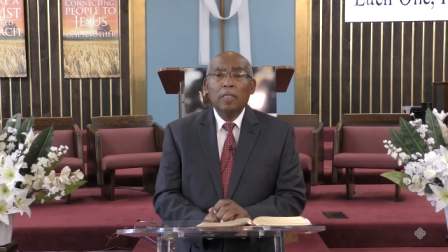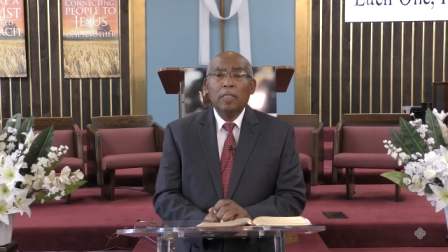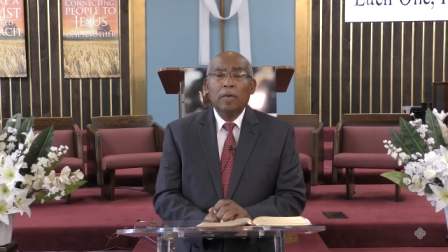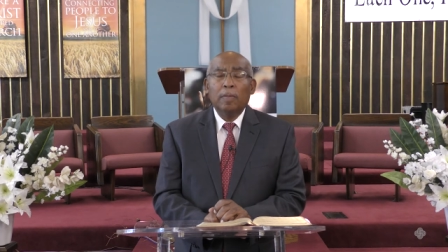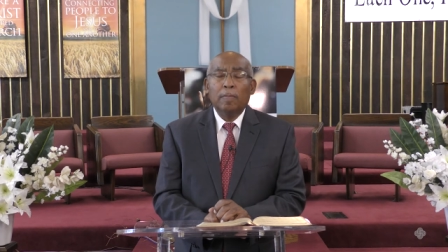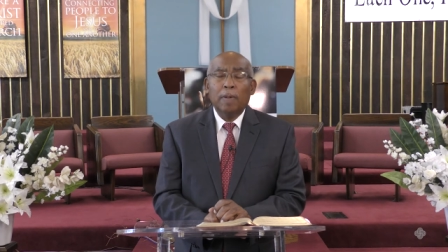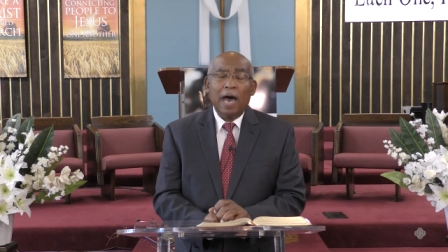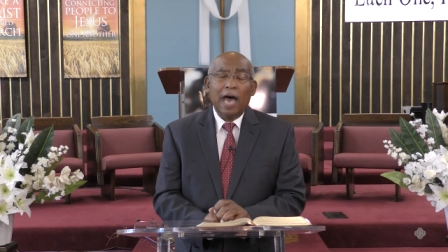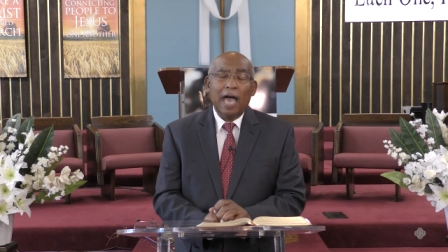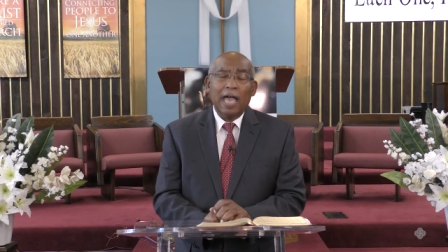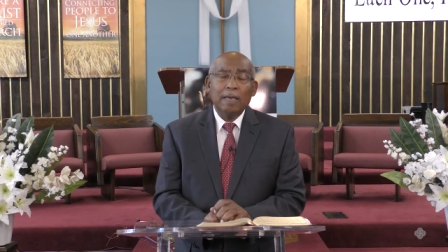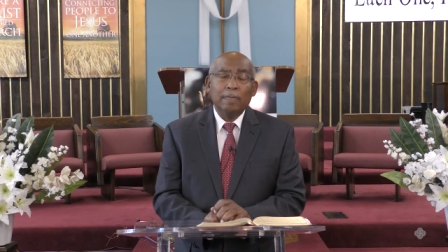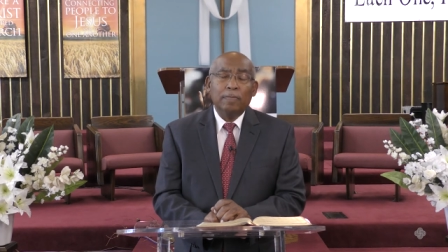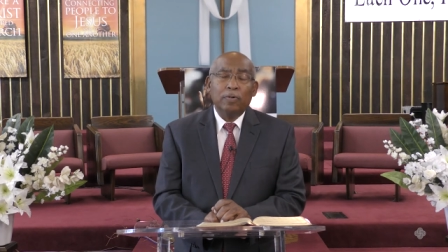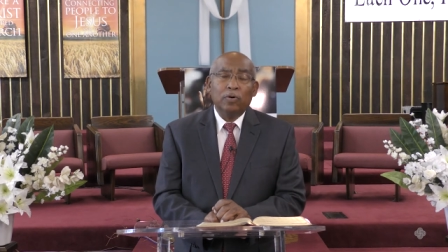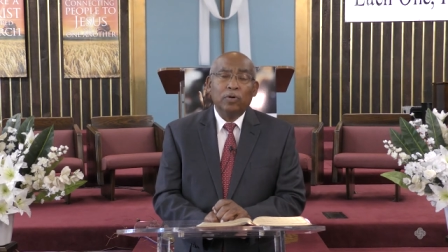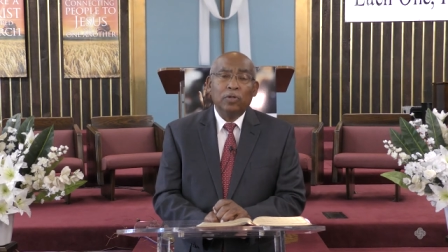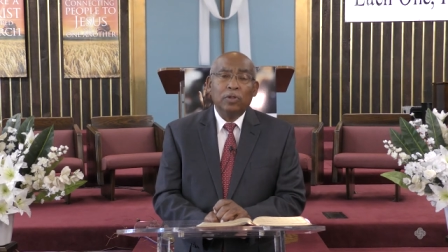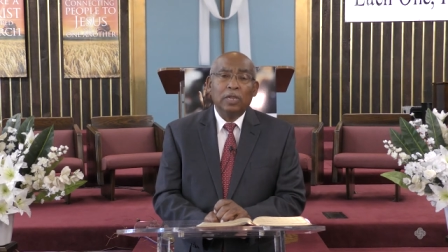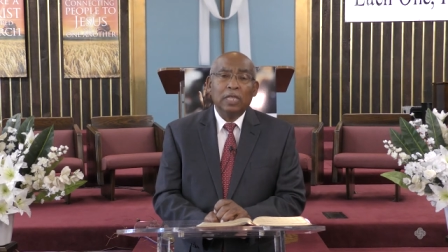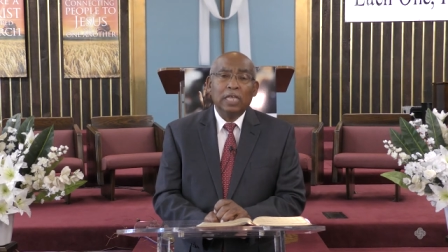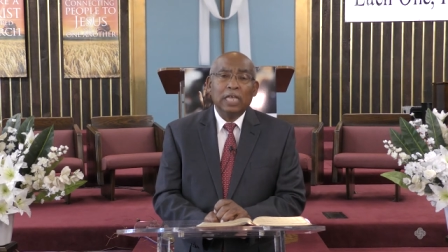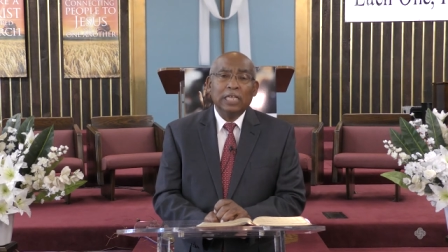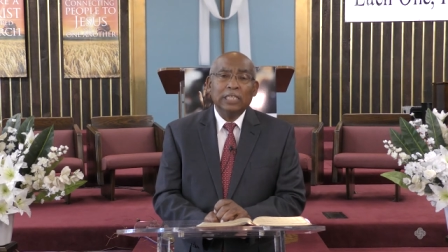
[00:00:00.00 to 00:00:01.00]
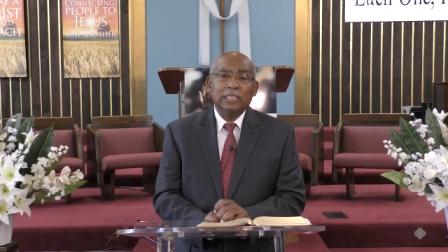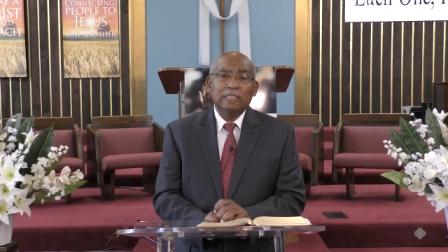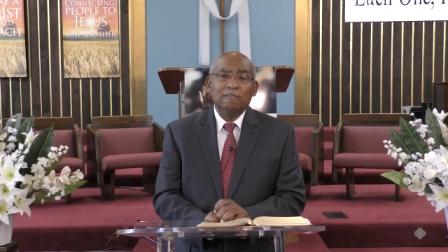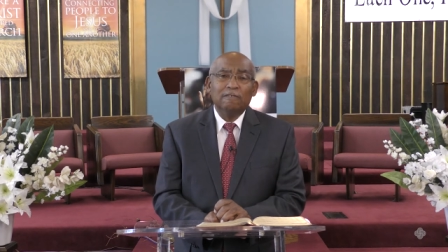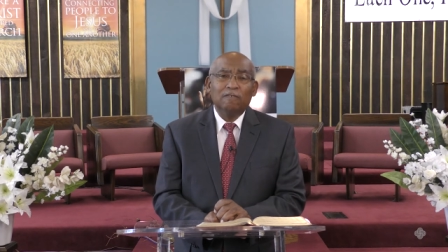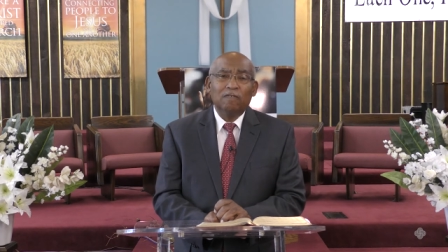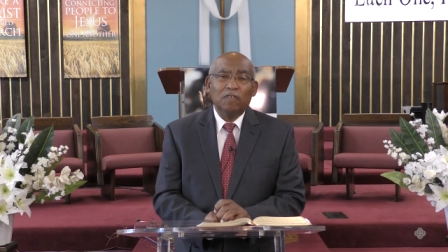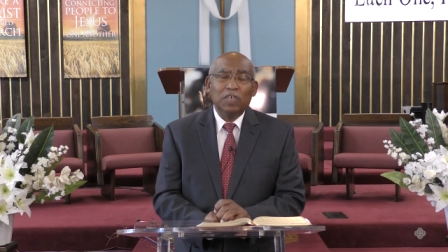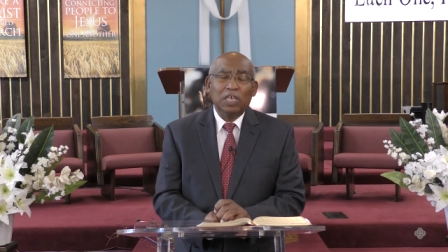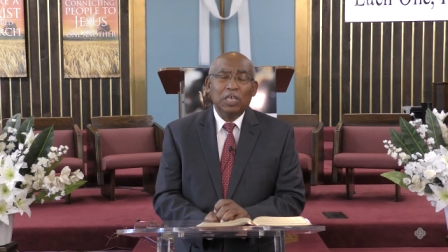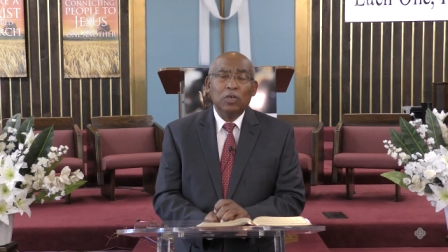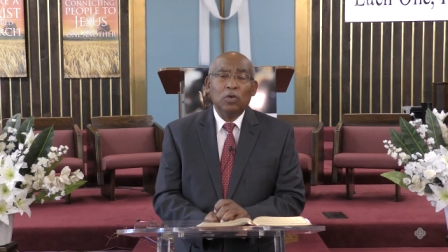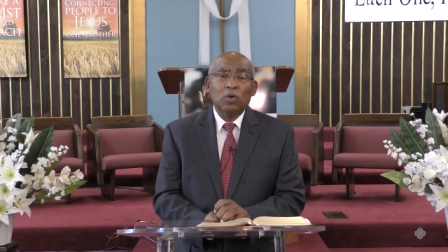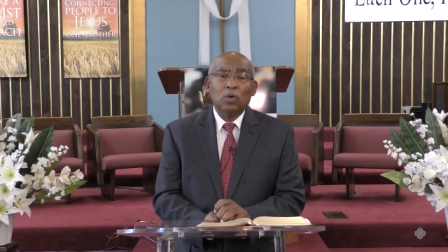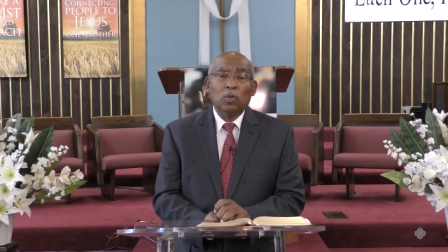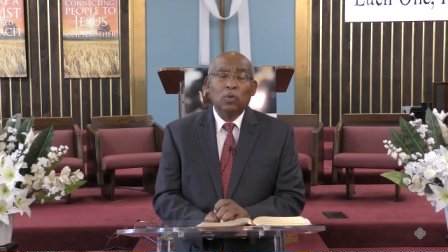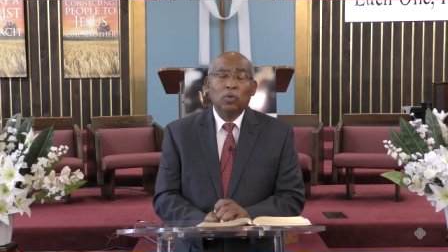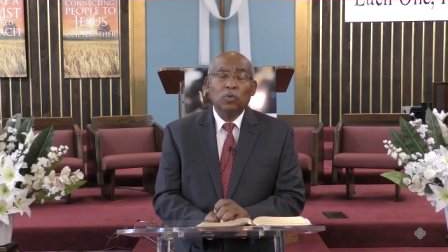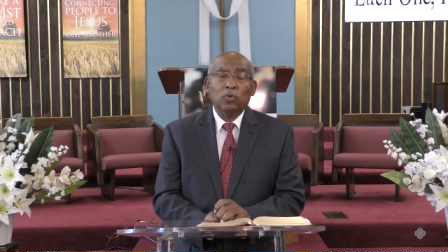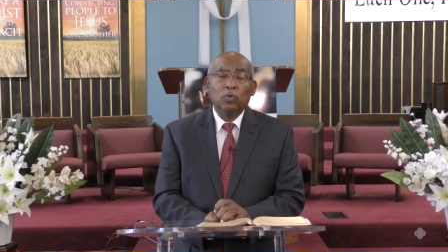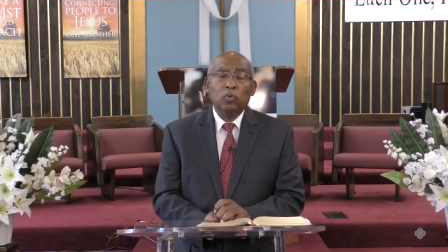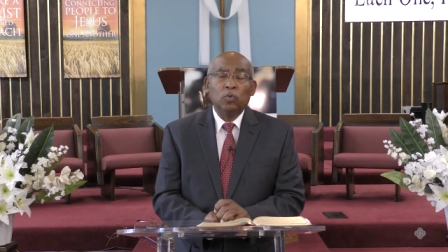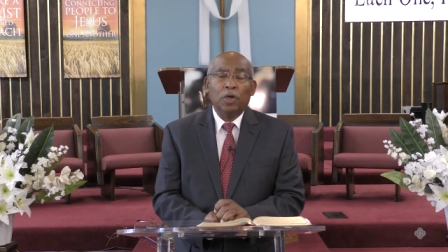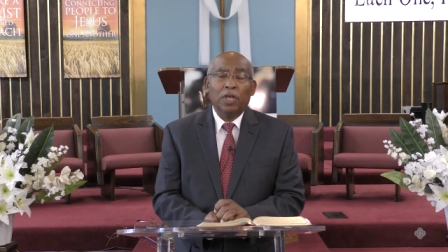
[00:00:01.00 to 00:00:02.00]
The Bible is
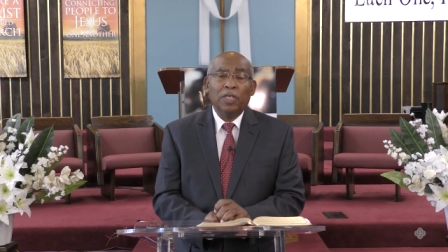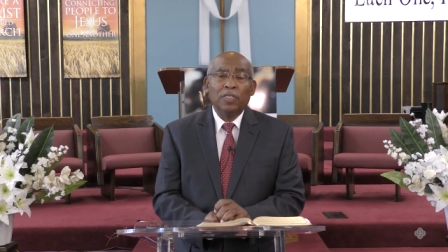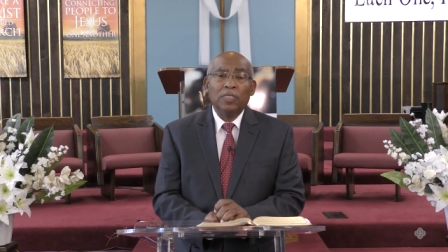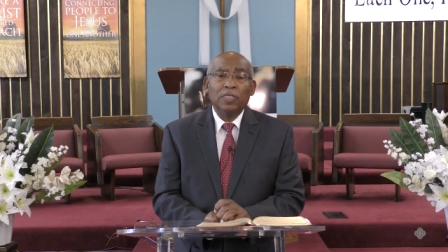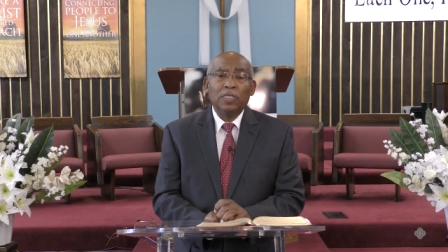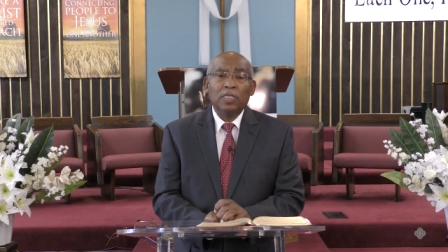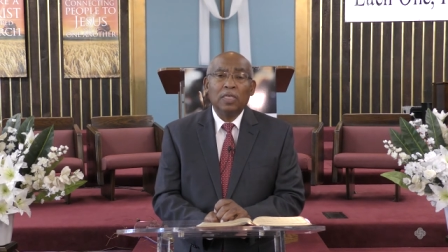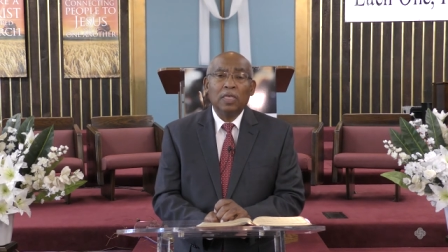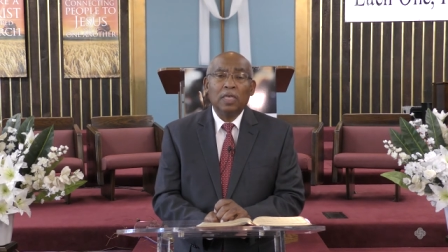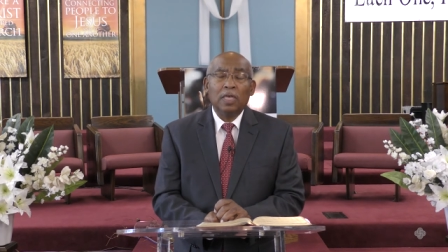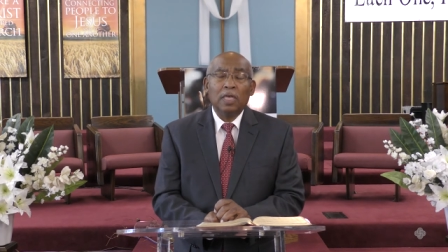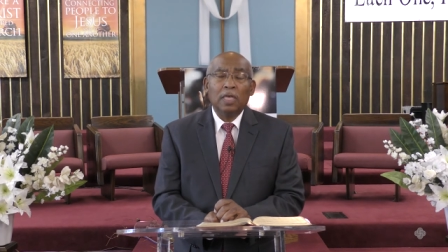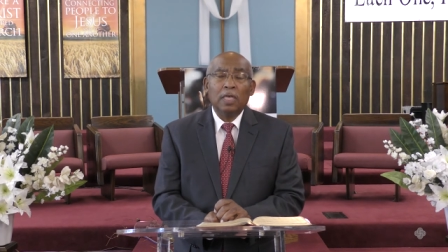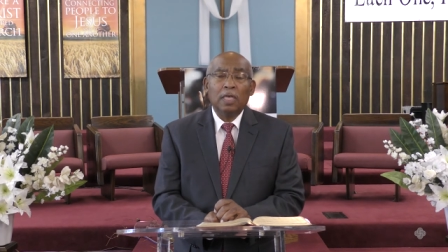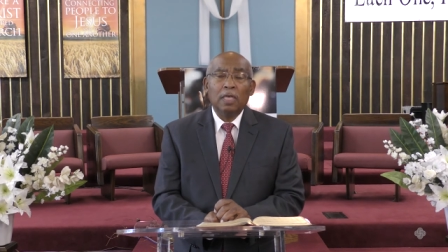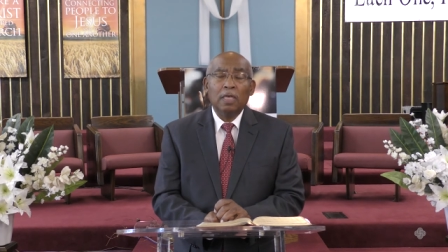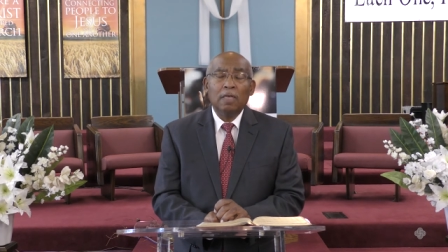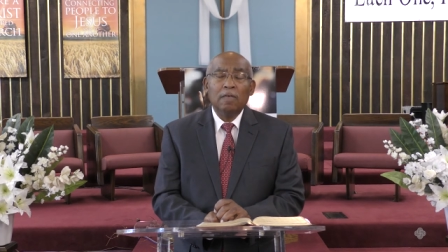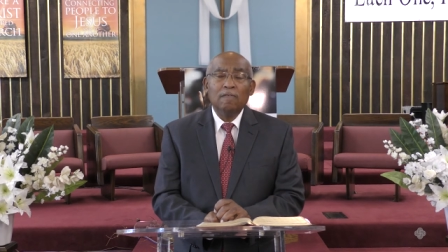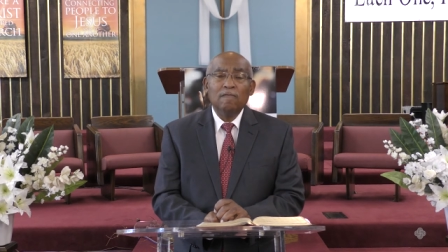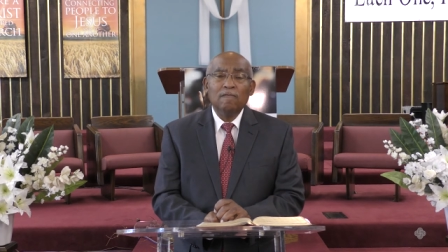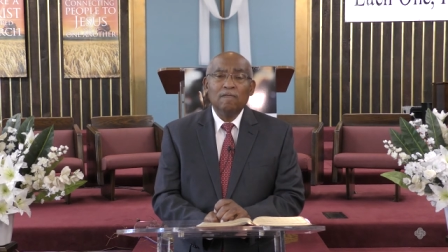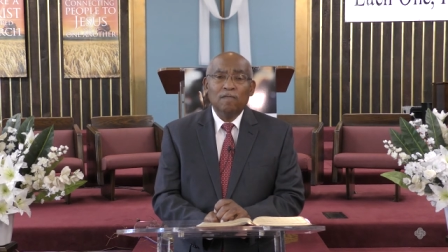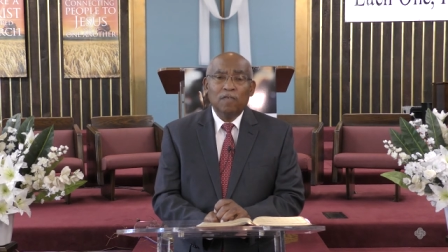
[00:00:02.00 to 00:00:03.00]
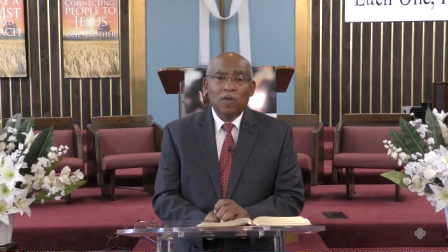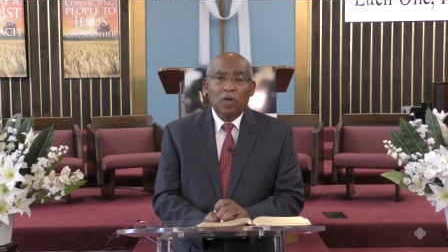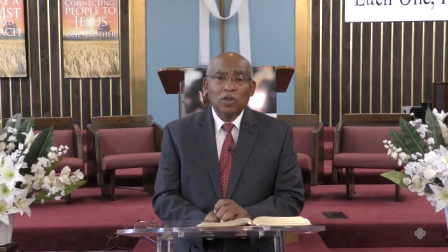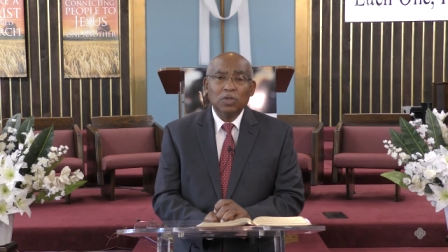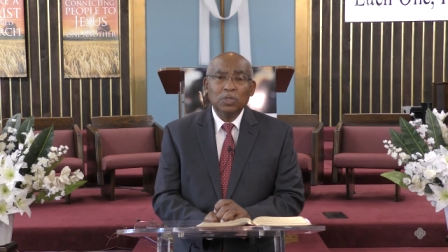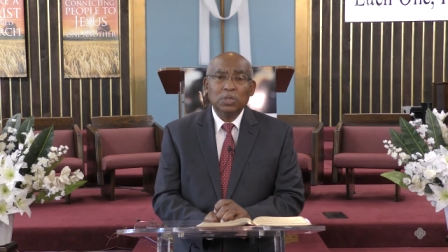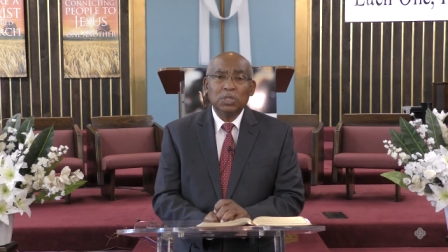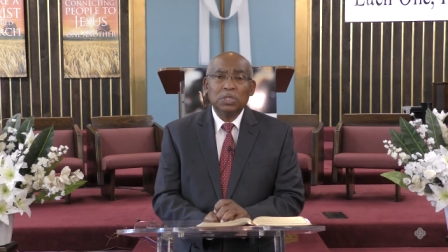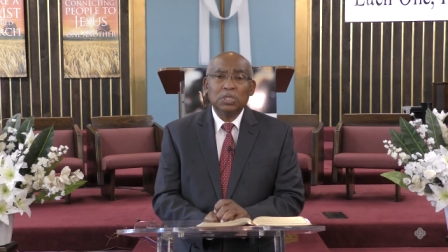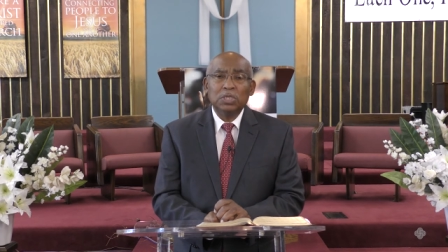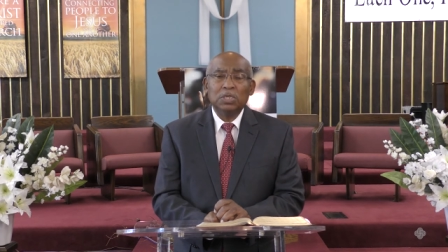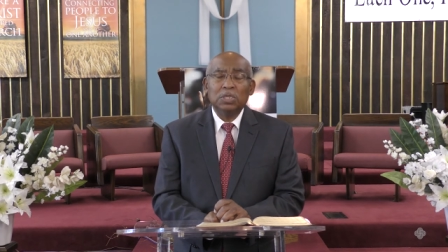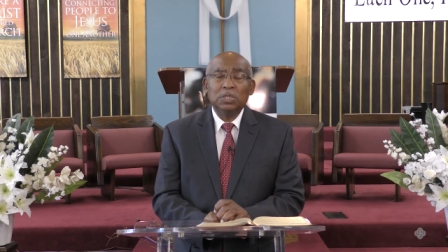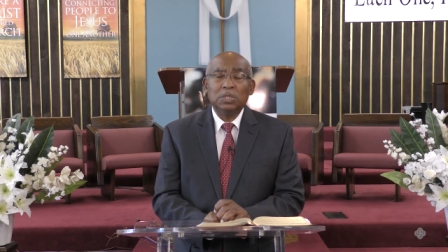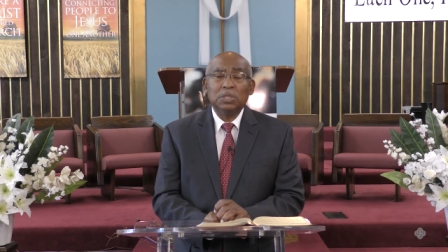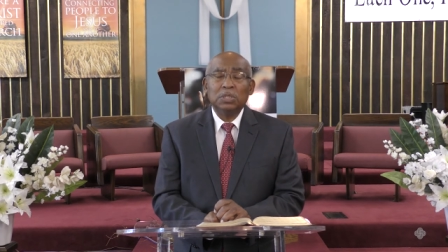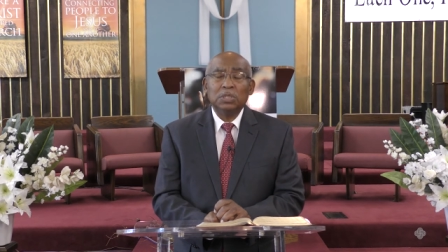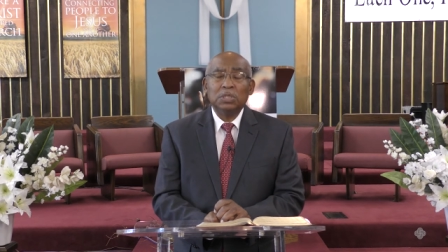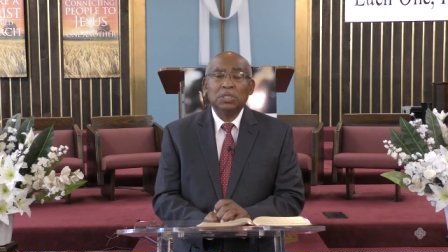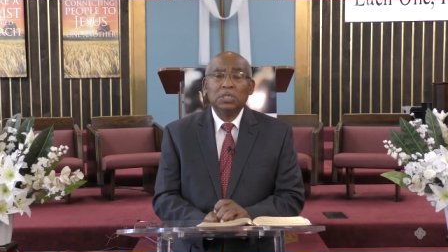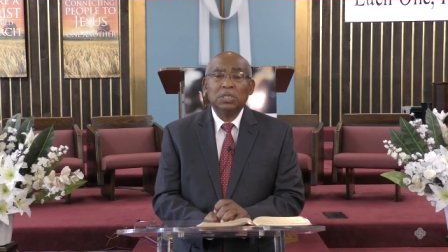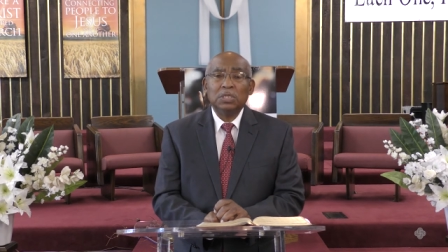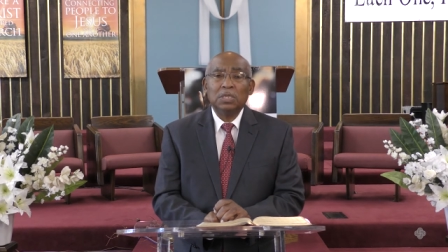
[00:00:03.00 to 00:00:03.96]
filled with verses